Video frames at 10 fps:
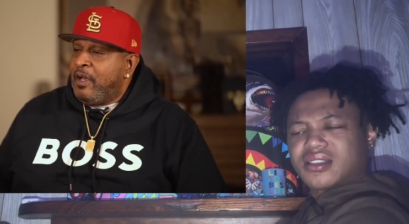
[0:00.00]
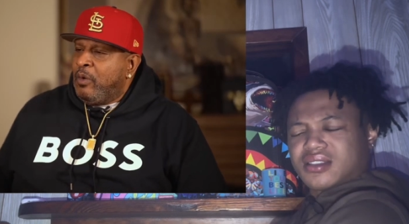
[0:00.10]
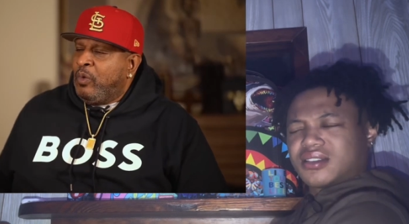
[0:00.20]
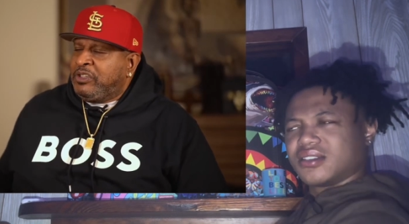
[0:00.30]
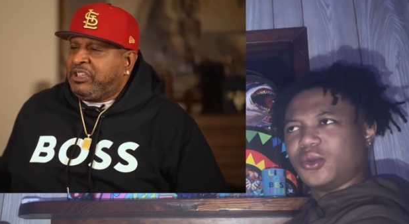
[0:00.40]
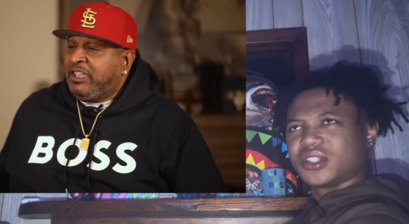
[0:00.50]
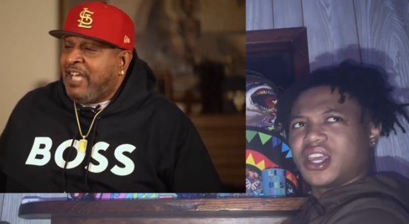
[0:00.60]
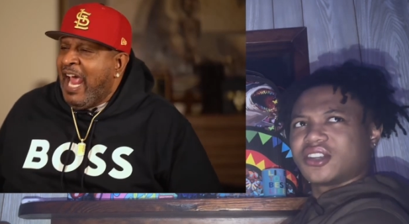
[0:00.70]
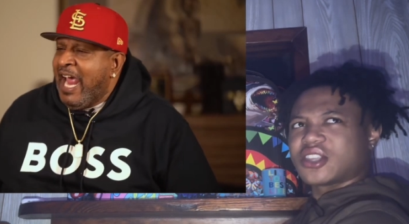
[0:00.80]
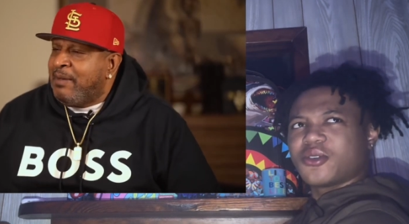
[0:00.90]
Speaker 1: When she
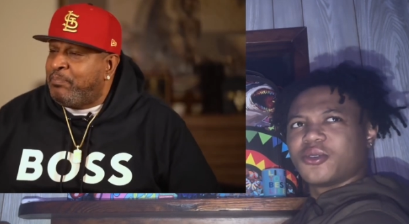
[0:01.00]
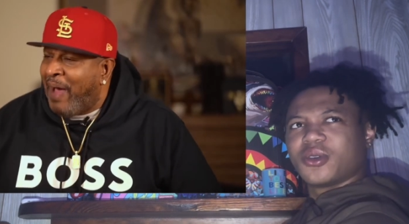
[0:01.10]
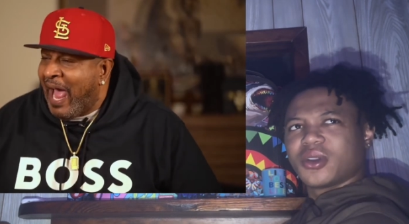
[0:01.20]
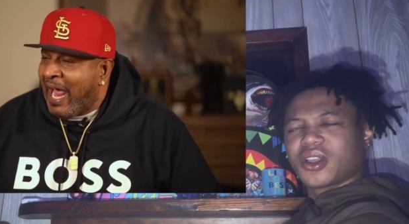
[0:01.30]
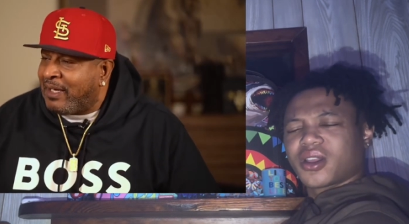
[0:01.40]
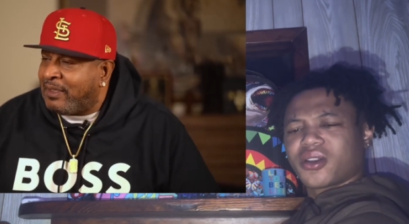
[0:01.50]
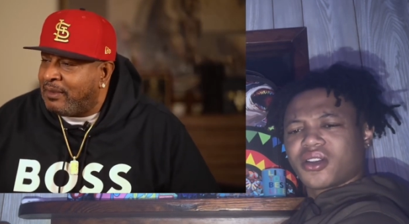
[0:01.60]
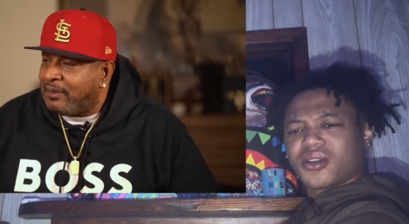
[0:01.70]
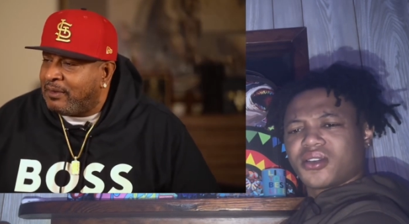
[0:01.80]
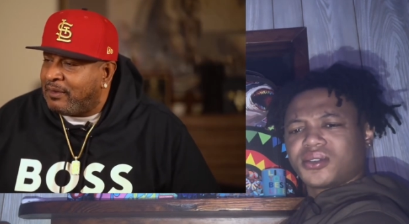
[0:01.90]
came back,
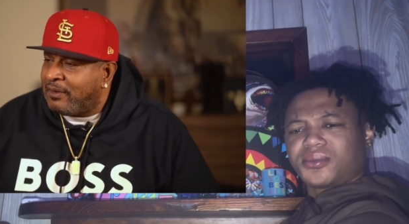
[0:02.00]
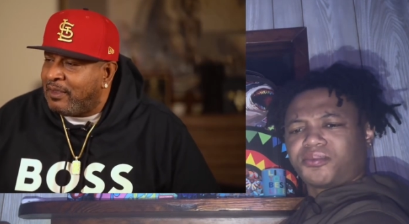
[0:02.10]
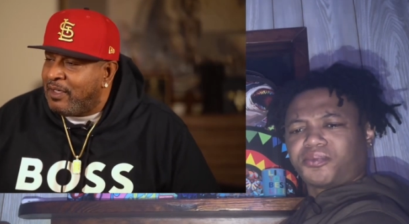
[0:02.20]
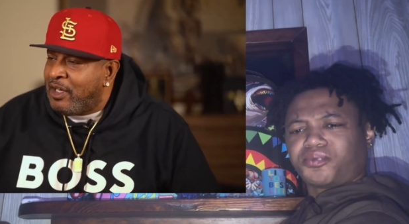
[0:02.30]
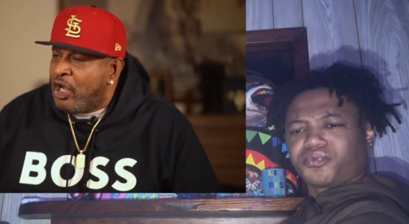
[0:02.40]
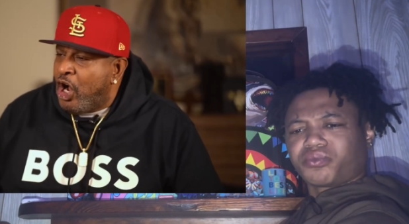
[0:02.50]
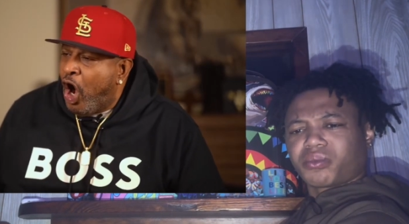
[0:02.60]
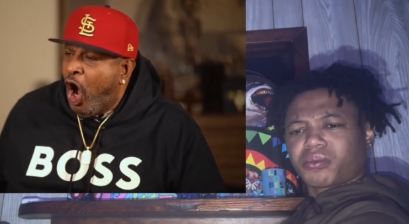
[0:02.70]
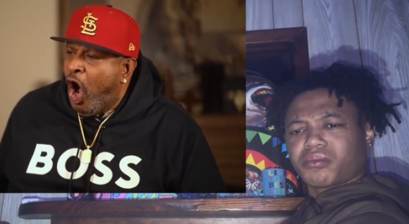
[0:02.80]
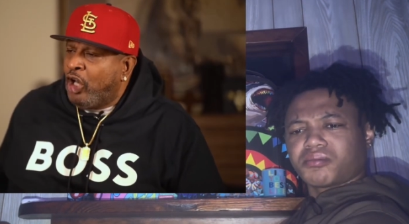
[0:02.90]

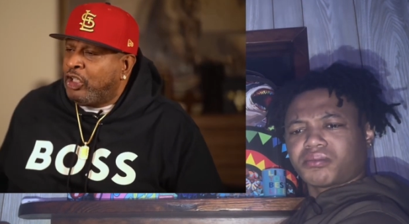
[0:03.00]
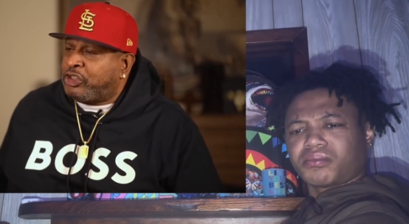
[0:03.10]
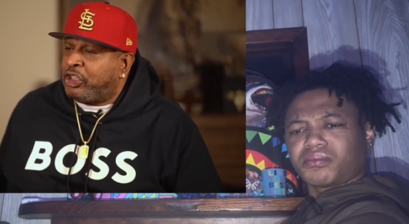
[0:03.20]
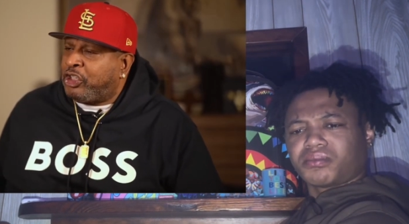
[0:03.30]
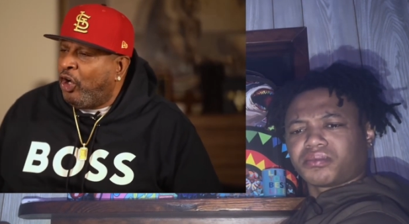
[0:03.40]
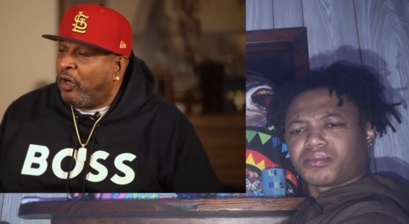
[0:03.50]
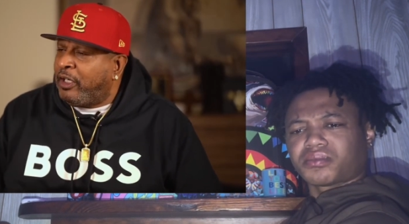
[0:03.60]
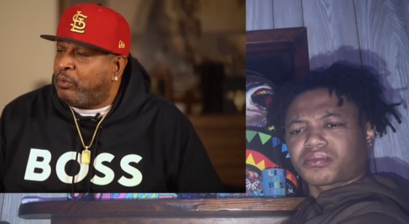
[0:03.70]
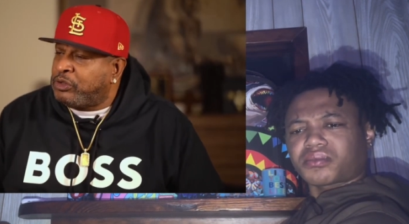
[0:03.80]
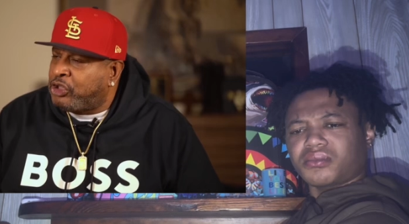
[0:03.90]
all the
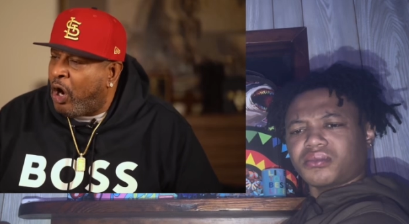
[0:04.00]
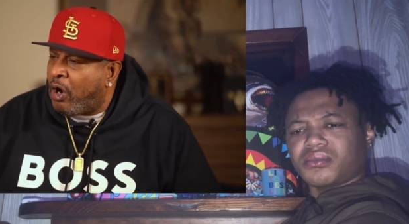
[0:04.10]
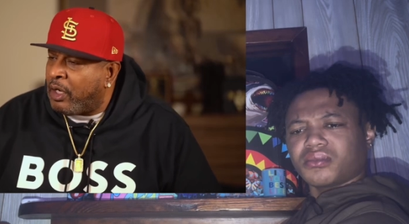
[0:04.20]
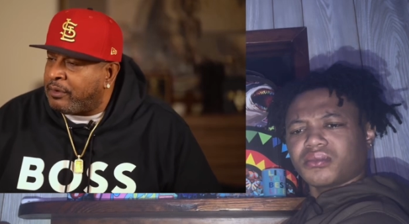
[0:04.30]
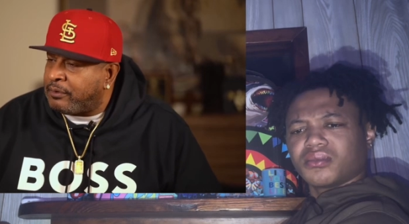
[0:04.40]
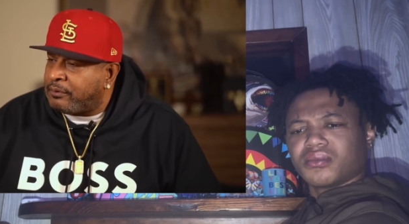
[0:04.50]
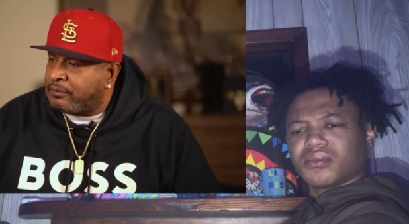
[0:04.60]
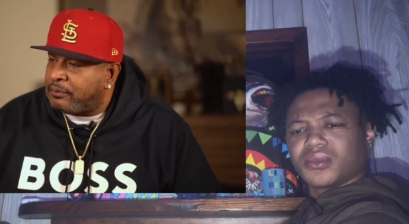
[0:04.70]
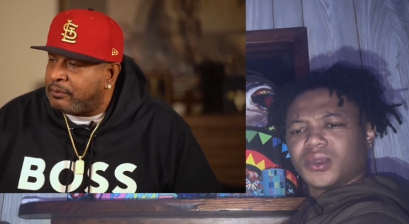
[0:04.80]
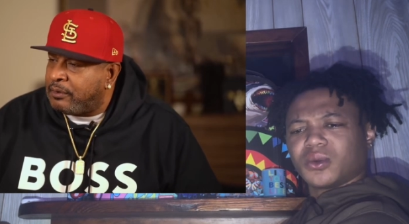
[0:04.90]
security was gone.
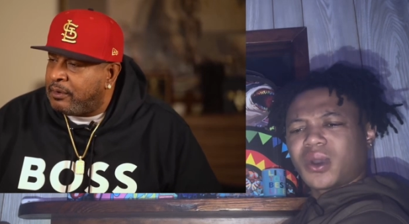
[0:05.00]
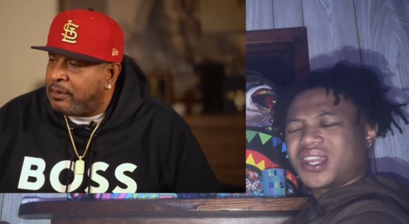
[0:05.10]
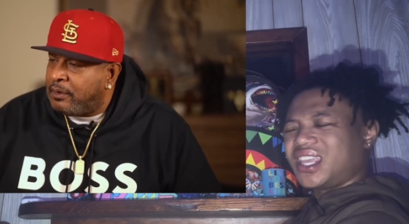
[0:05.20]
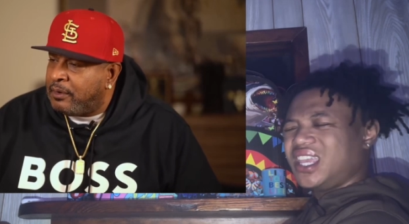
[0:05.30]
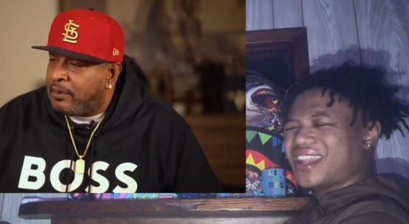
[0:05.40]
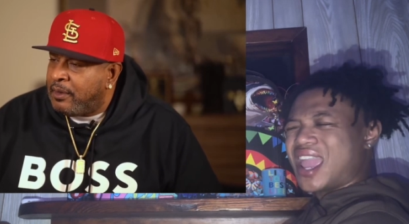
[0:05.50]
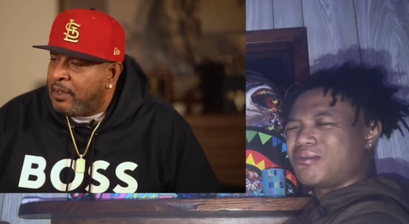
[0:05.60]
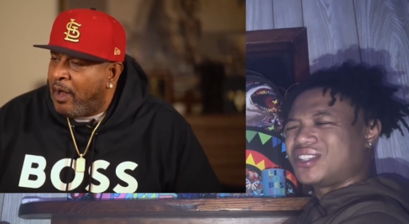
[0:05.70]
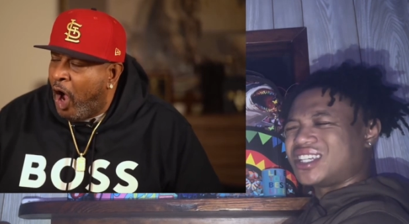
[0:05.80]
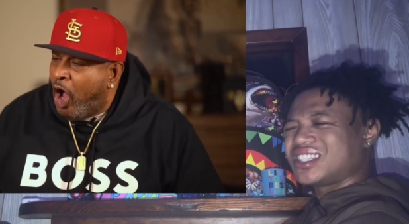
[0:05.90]
Speaker 2: Wait, did he name
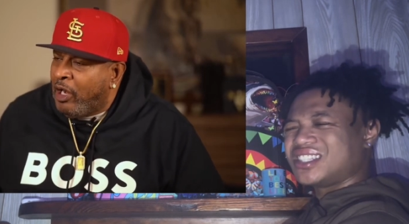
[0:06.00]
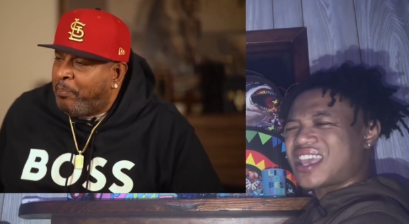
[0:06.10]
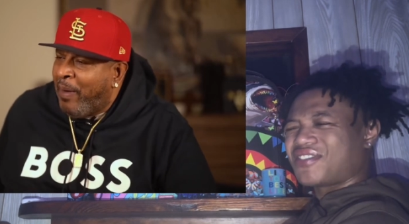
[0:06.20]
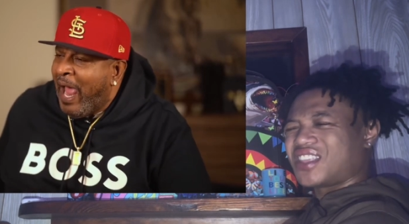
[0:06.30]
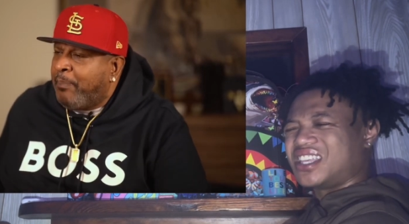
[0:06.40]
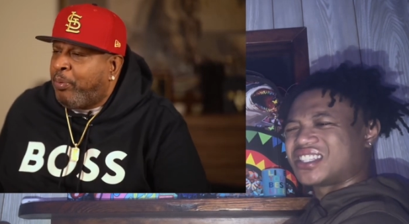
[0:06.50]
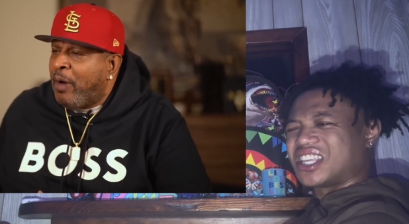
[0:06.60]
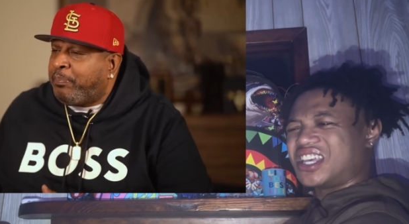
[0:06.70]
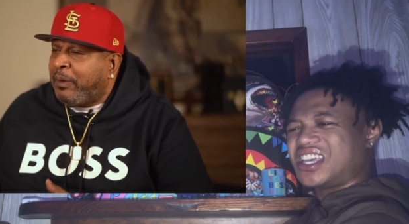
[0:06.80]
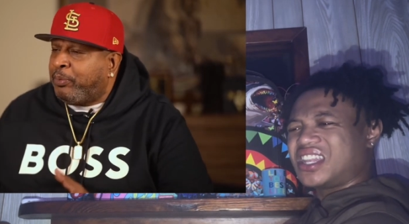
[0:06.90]
just all the bad boy
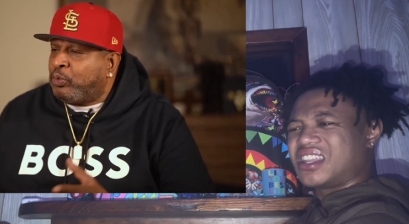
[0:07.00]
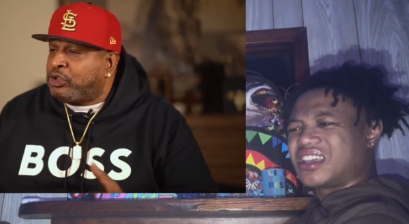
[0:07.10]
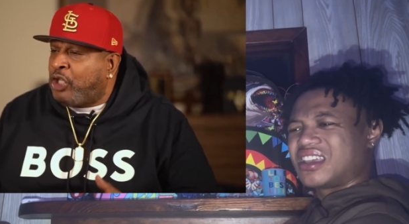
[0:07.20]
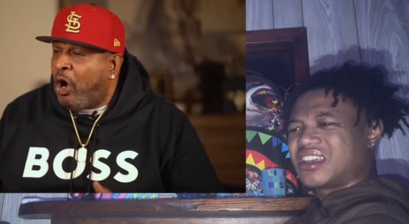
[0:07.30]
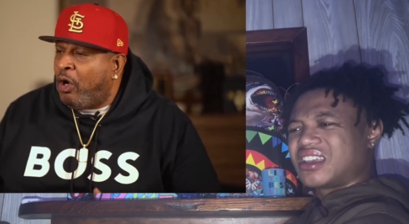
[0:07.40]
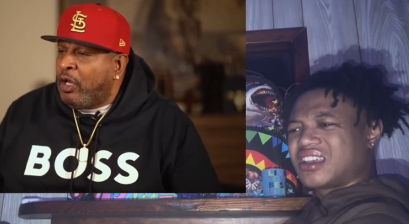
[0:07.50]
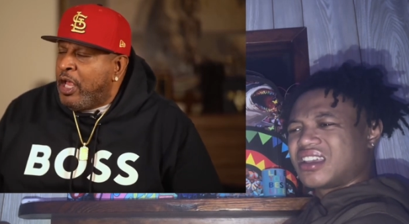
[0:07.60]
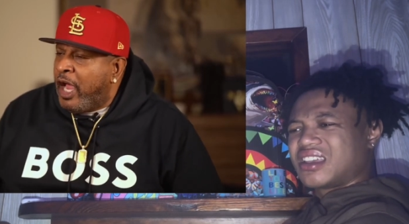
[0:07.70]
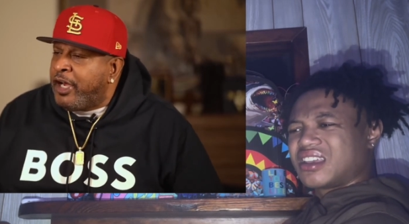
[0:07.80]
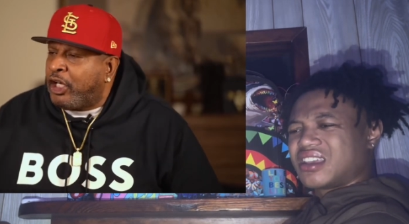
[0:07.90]
son?
Speaker 1: people was gone,
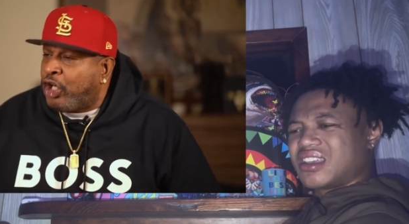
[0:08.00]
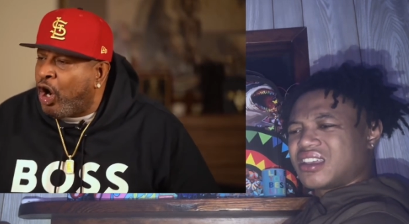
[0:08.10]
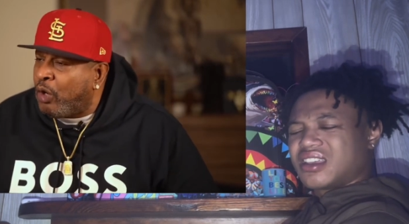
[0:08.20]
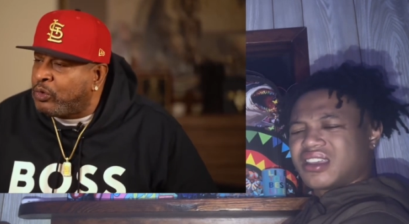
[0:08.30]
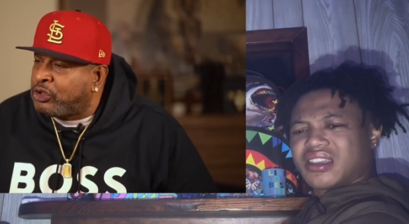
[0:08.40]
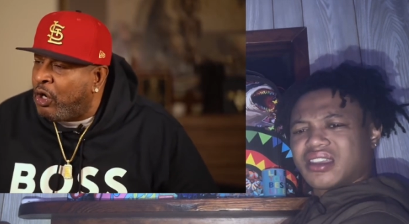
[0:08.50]
and the girl was